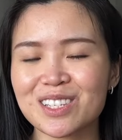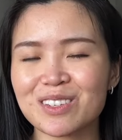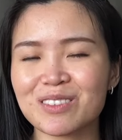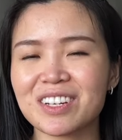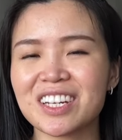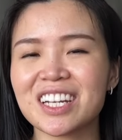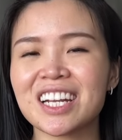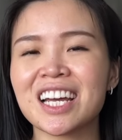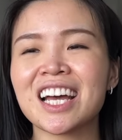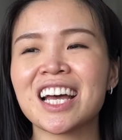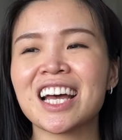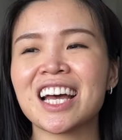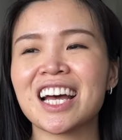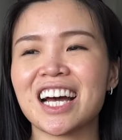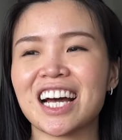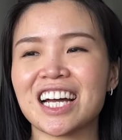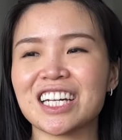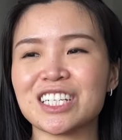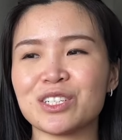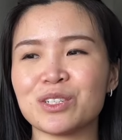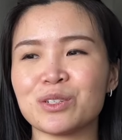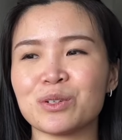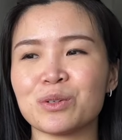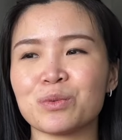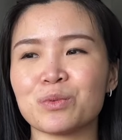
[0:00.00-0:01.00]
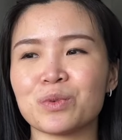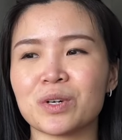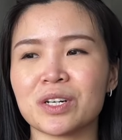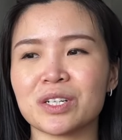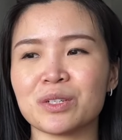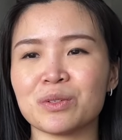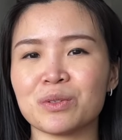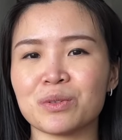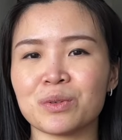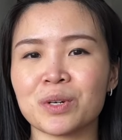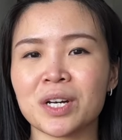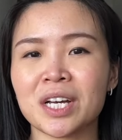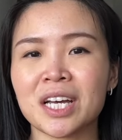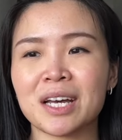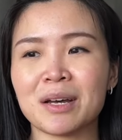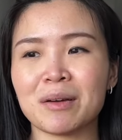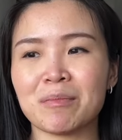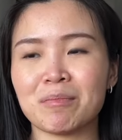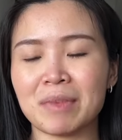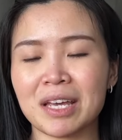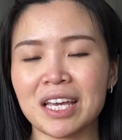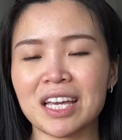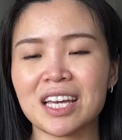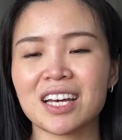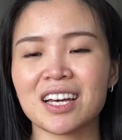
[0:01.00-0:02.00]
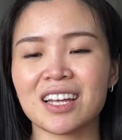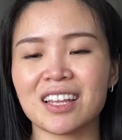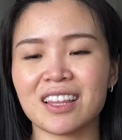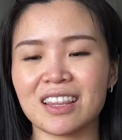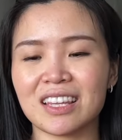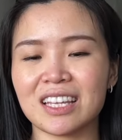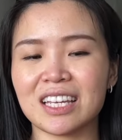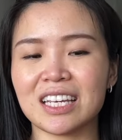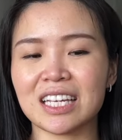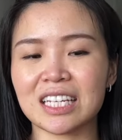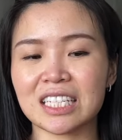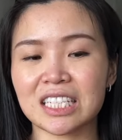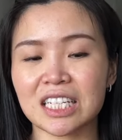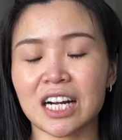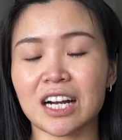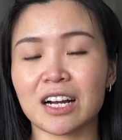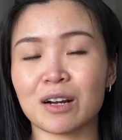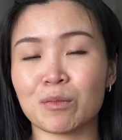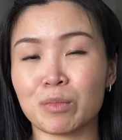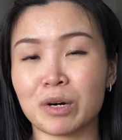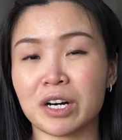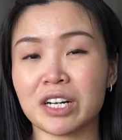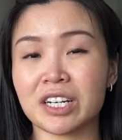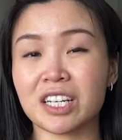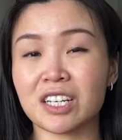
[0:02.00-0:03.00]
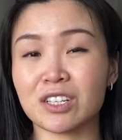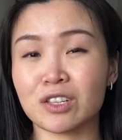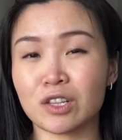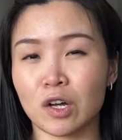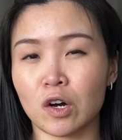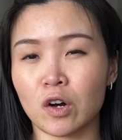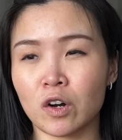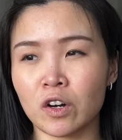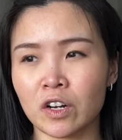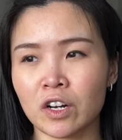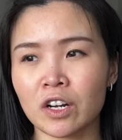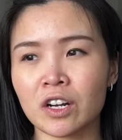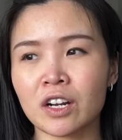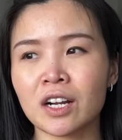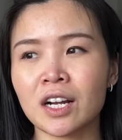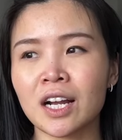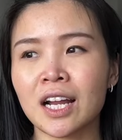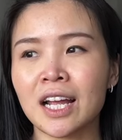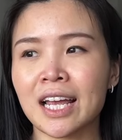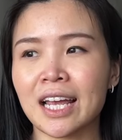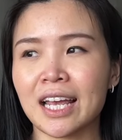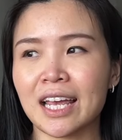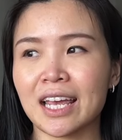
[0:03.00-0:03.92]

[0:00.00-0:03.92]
to it. I do want to make the entire body longer,